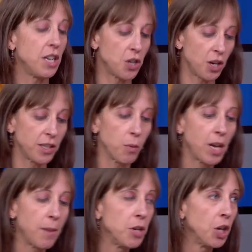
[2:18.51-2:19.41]
than dogs that were
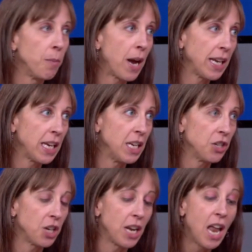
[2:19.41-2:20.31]
kept in good body
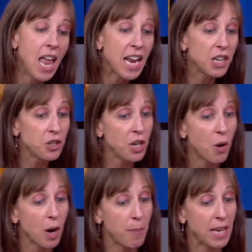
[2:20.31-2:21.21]
condition. And as you
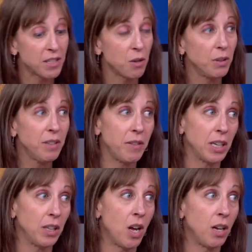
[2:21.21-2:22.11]
know, our pets don't live
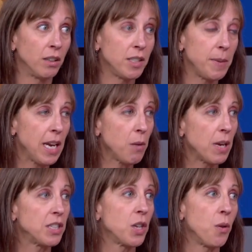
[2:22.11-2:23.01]
very long to begin
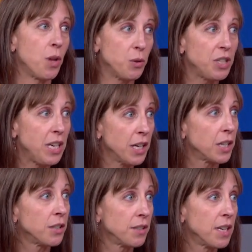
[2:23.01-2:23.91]
with. So those
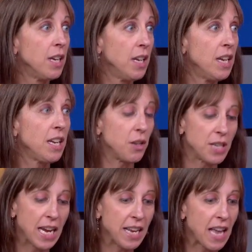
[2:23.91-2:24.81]
years you know,
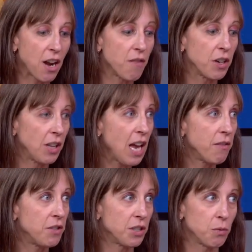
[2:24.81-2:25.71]
taking that off their
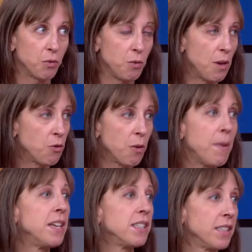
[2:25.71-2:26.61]
life just
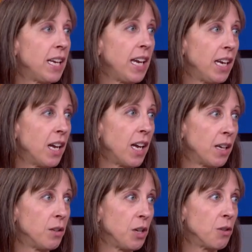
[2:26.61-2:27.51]
tremendously,
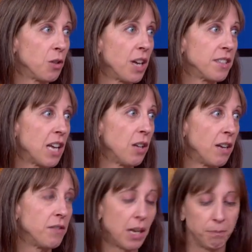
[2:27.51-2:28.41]
uh, you know, cuts that
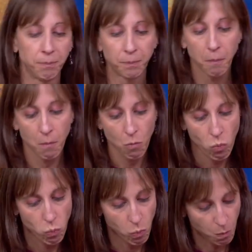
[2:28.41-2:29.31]
life down. Right,
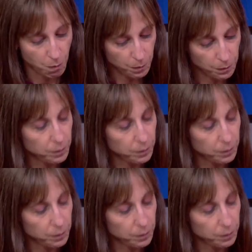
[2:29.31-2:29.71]
absolutely.